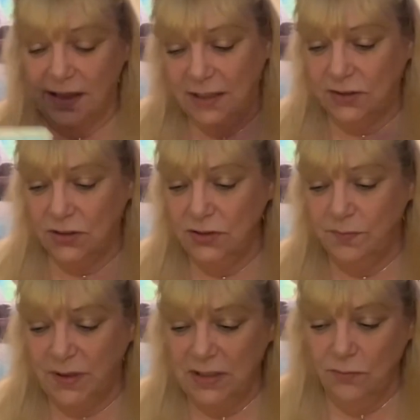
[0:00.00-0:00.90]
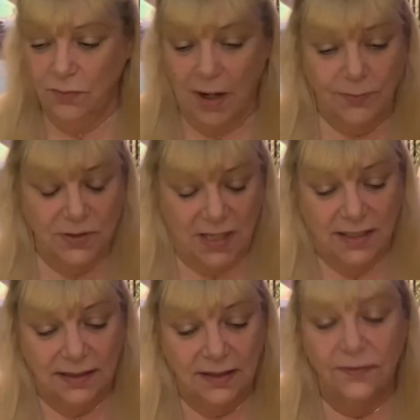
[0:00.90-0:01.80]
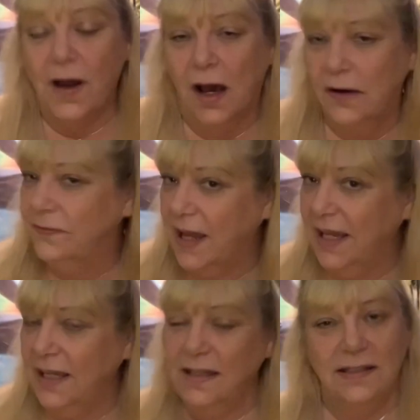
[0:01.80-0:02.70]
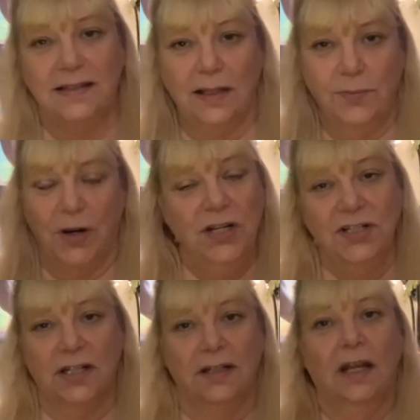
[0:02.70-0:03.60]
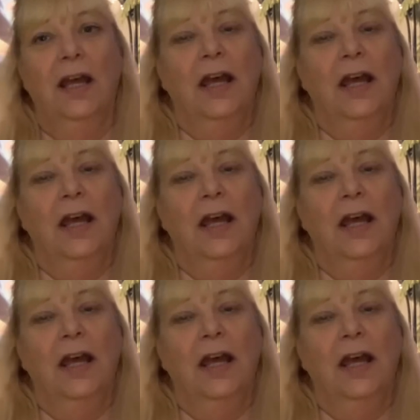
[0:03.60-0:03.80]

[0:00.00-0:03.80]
it could be representative of a celebration.